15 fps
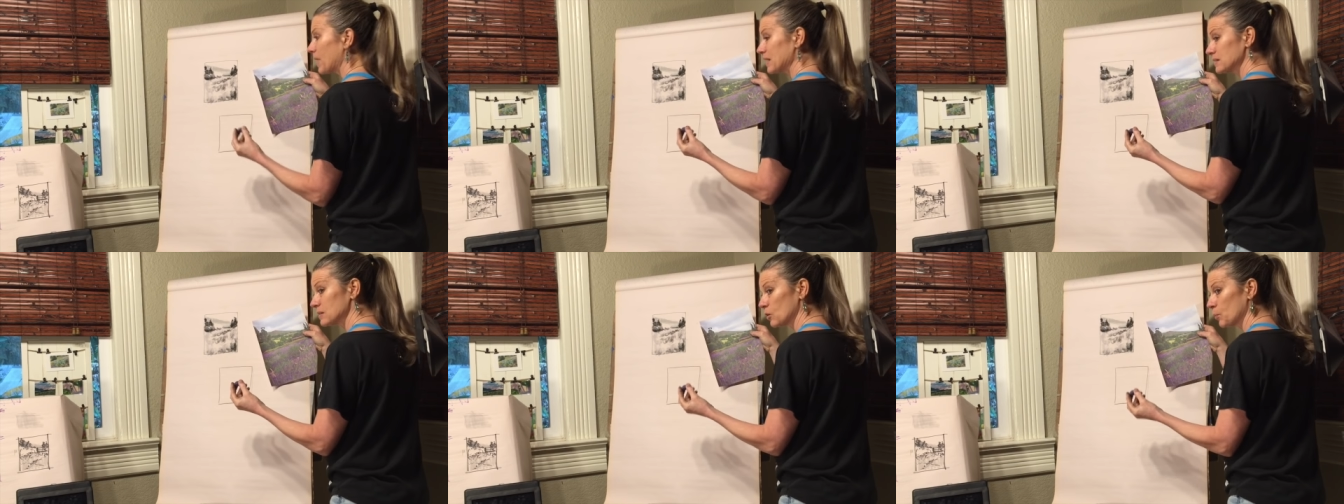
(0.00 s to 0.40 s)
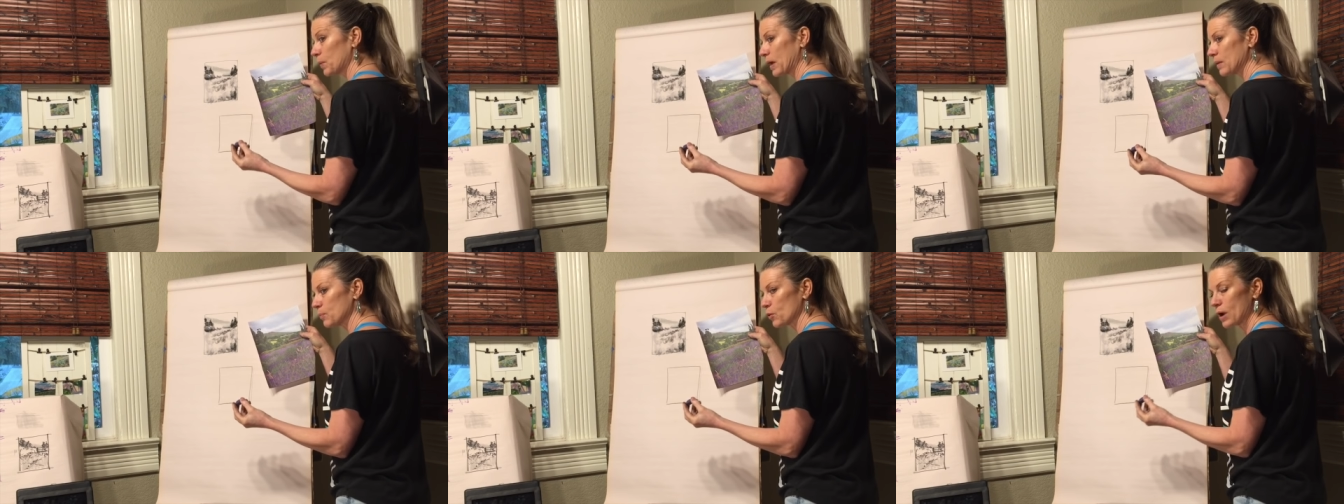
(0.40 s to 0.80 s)
Pastel
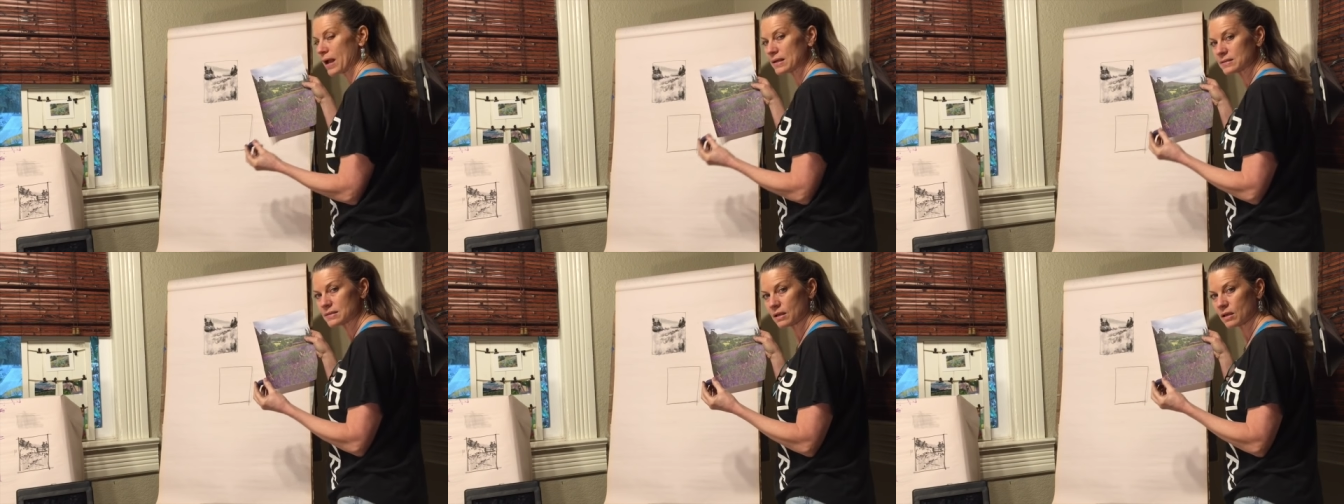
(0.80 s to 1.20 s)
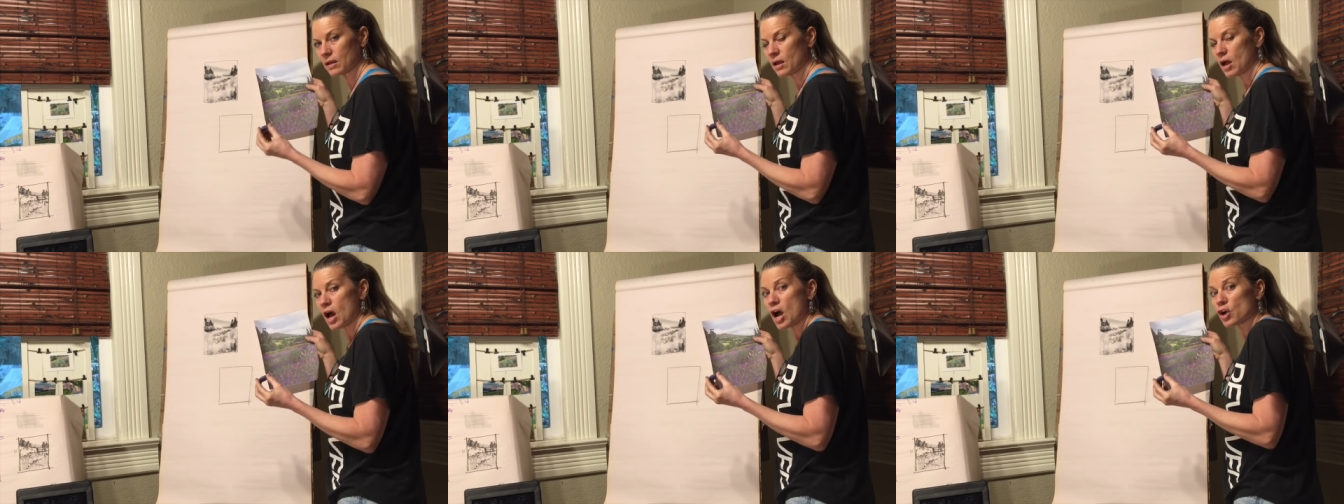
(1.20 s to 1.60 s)
paper has
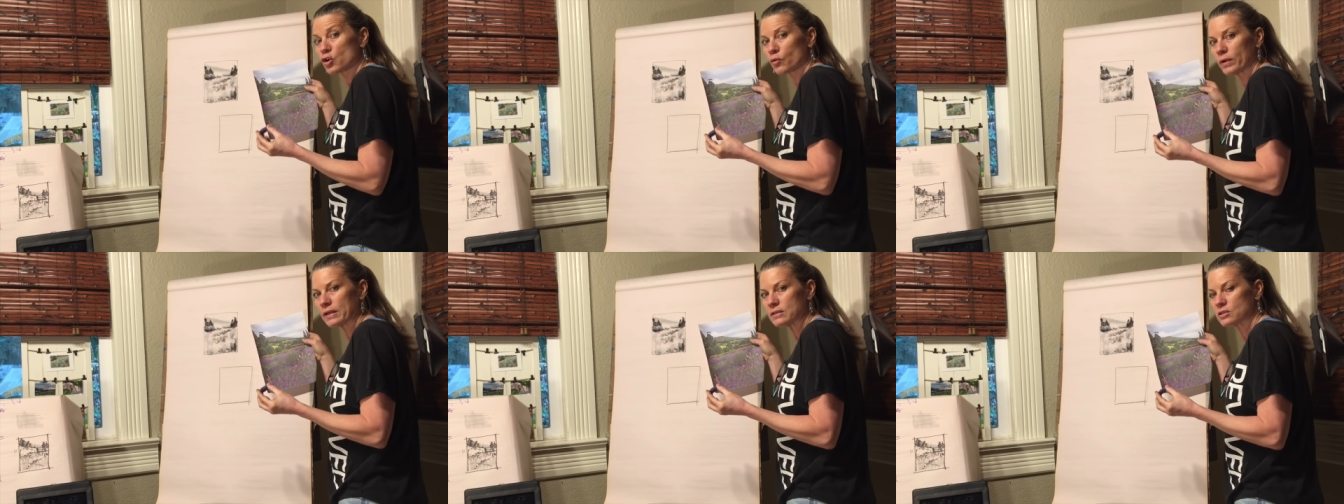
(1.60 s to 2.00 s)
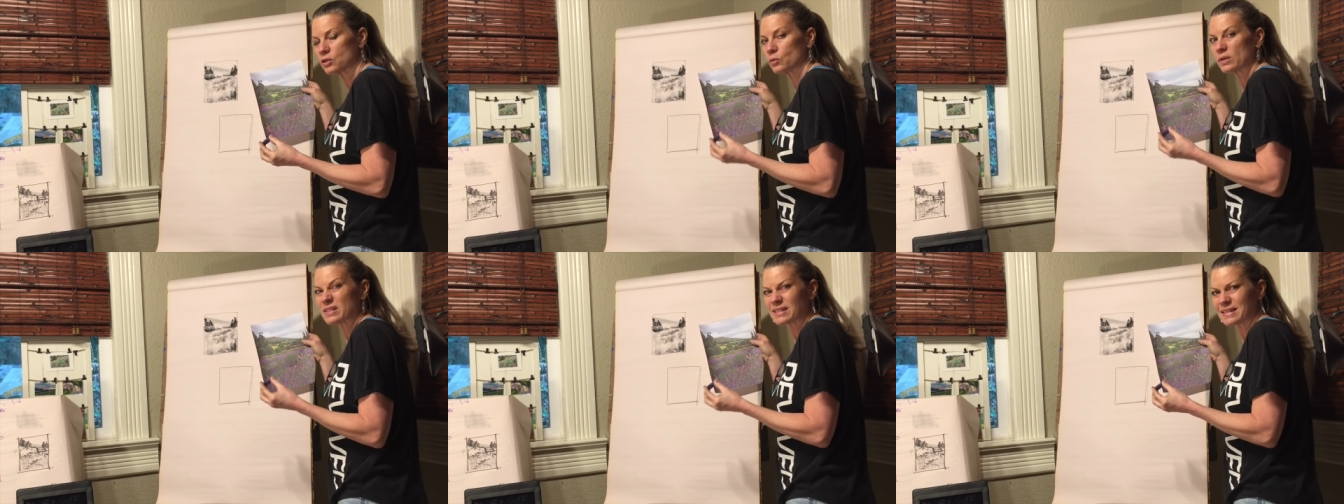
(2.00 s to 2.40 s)
a grit
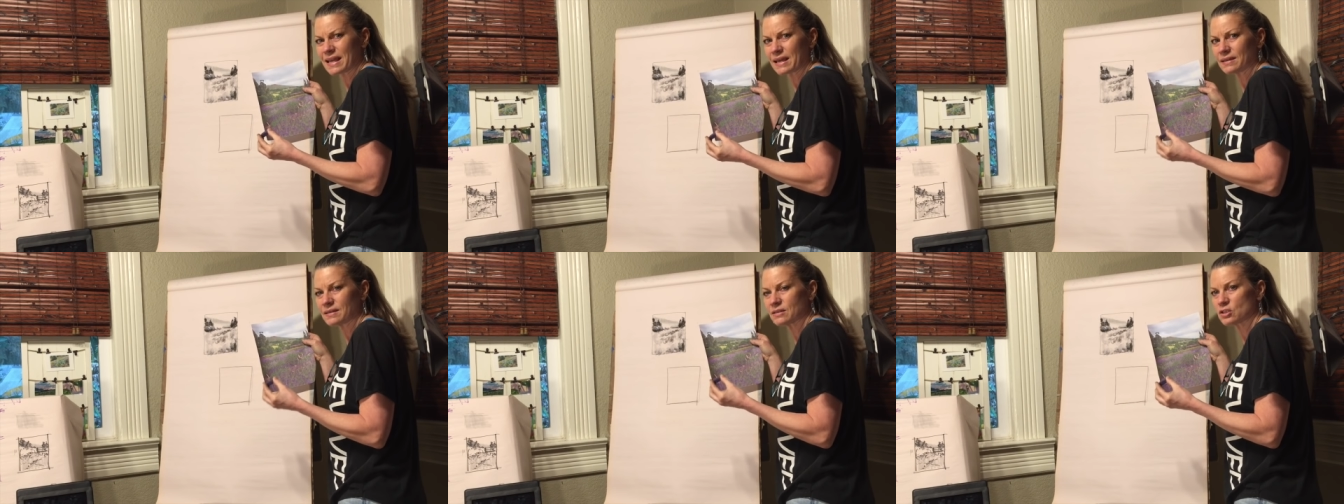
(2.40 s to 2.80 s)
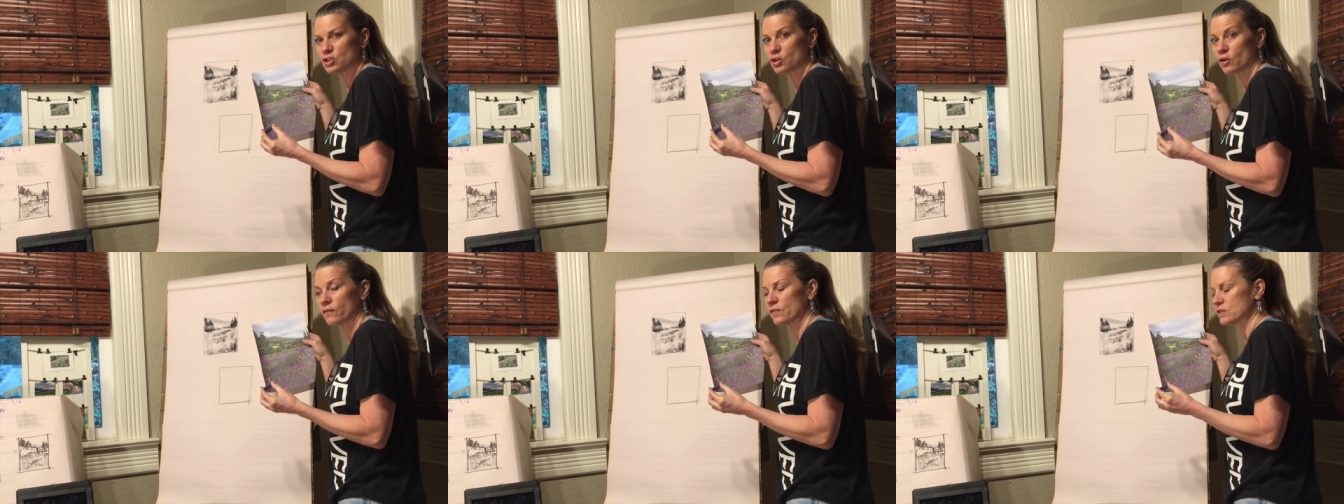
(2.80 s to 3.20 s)
to it, sanded
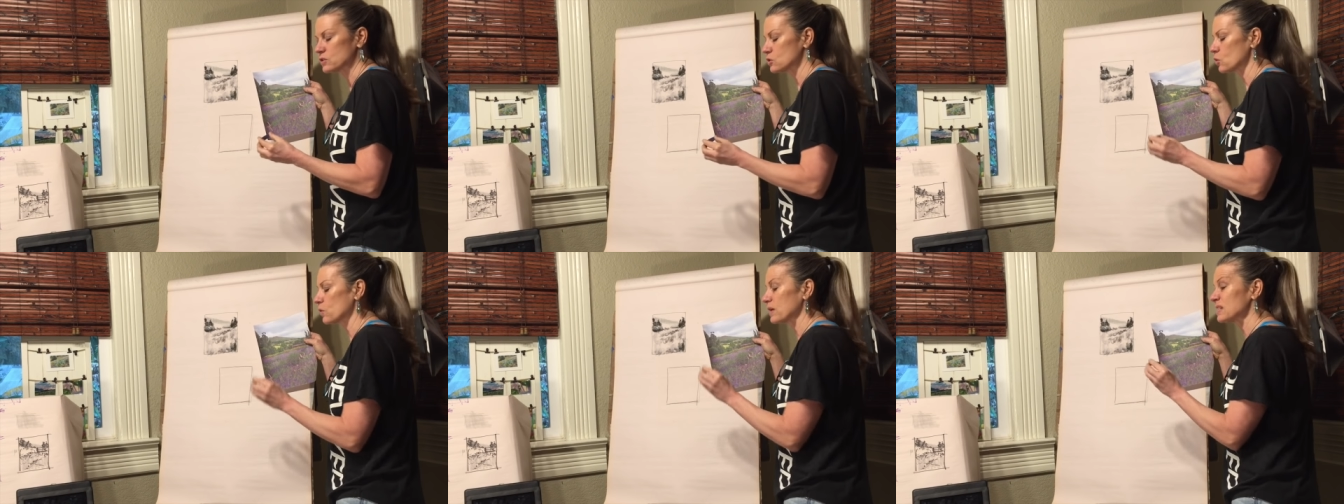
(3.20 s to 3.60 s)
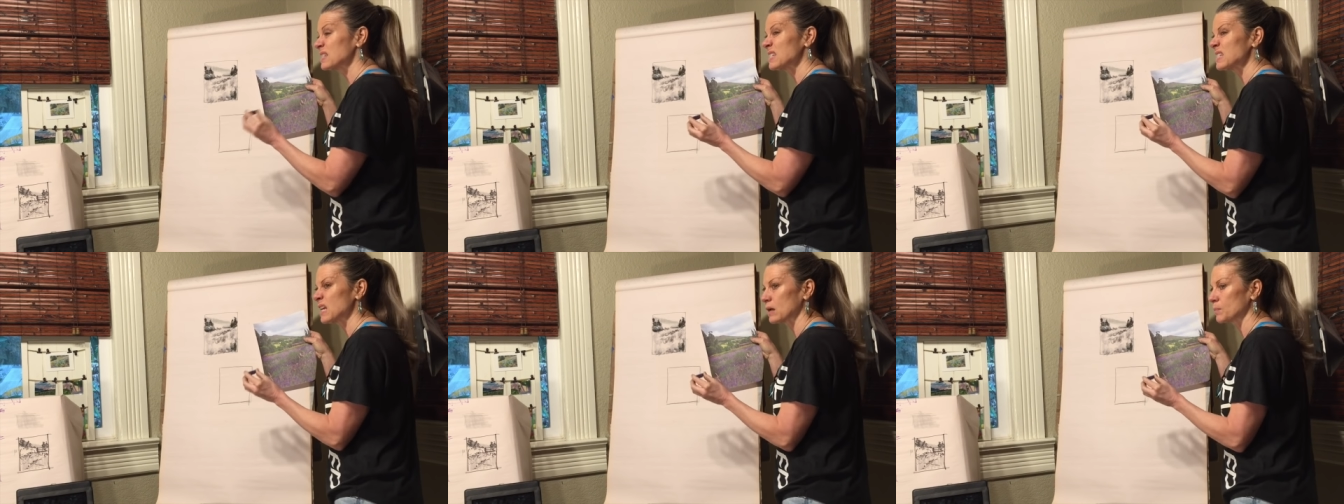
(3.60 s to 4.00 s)
surface, so they
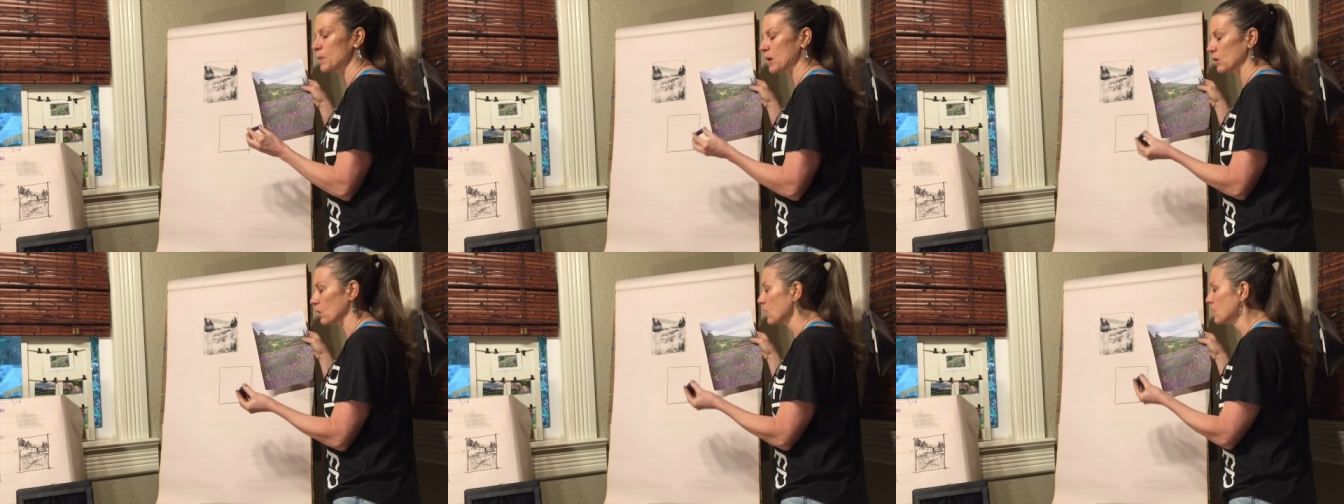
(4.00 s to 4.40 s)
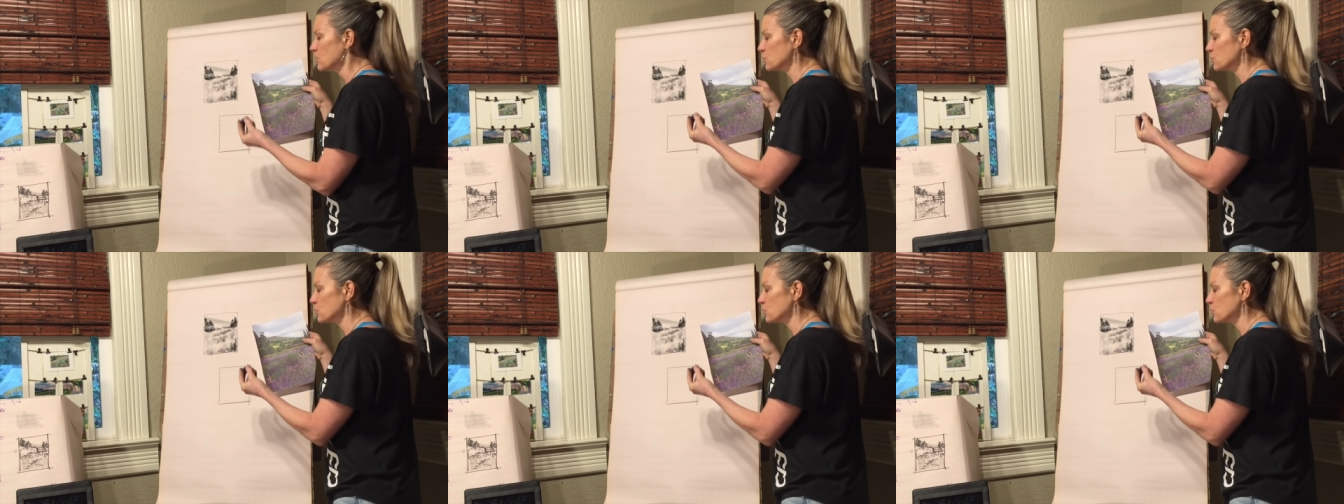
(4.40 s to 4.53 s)
stick better.